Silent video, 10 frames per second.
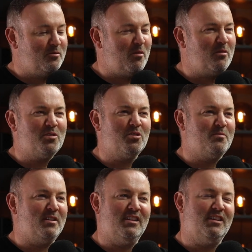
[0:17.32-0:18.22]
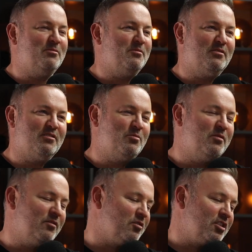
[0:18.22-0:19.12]
won't talk about the album because
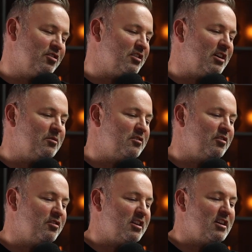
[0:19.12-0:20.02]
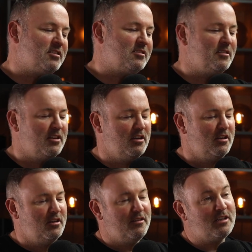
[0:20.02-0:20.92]
we've already done that with other guests.
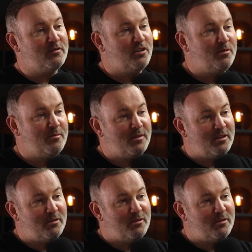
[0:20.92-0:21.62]
Thanks for coming, by the